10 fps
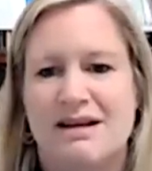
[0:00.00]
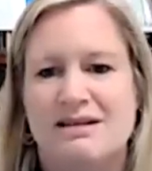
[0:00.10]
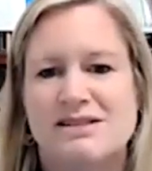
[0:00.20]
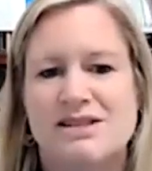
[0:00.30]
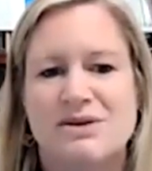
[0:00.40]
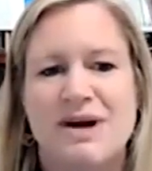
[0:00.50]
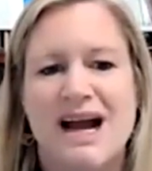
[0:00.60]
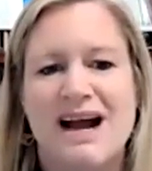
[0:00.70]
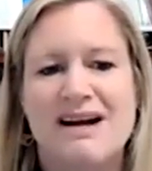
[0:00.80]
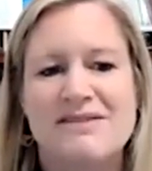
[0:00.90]
So
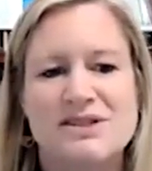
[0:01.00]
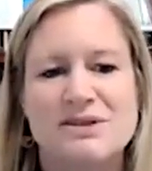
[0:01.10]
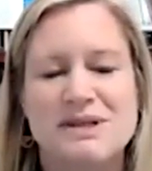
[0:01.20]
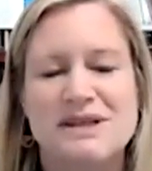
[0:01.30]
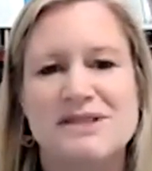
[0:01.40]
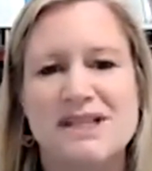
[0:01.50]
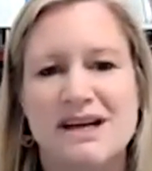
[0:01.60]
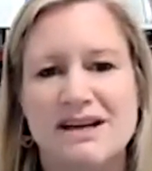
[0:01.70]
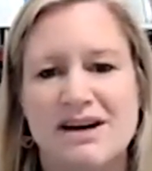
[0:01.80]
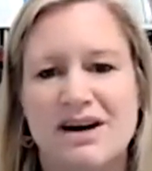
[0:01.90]
after we've
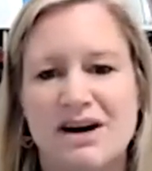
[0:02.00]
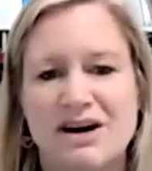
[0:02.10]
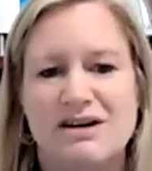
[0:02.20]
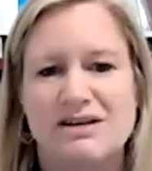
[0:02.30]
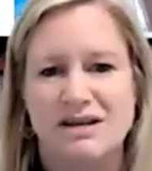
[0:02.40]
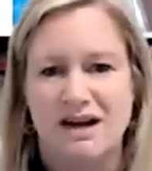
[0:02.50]
done our